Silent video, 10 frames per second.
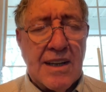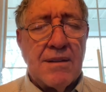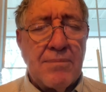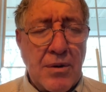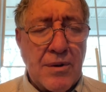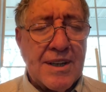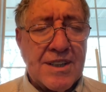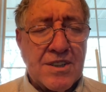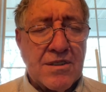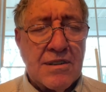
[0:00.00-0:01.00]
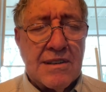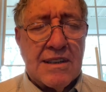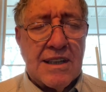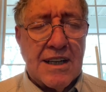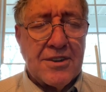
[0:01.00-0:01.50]
Be with us
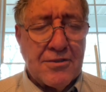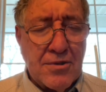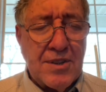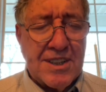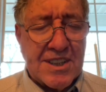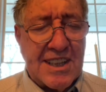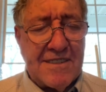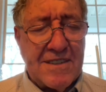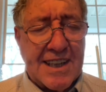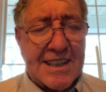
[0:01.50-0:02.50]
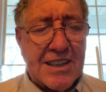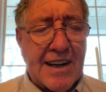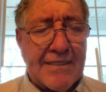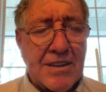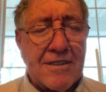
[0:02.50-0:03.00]
uh, through this evening, dear
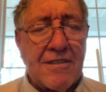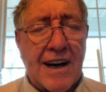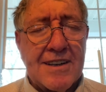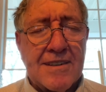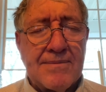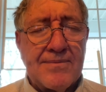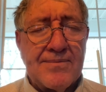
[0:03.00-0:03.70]
Heavenly Father.